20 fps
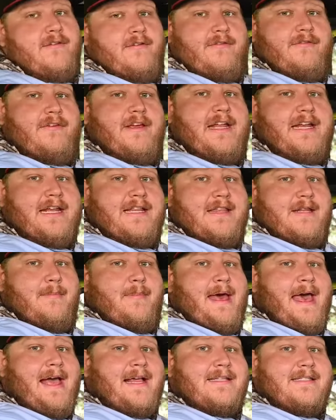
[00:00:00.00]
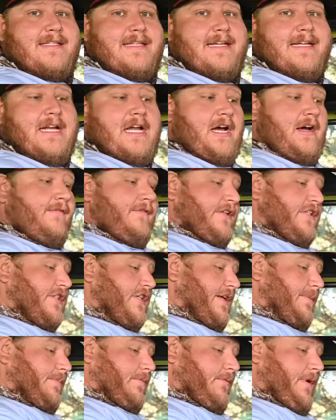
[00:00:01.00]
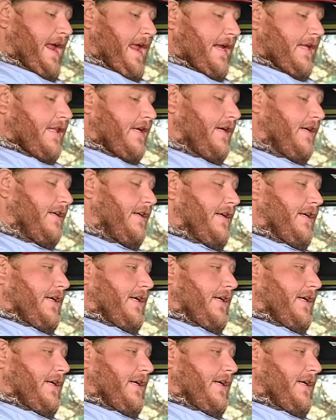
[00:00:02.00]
fit in the back seat of a Jeep Wrangler,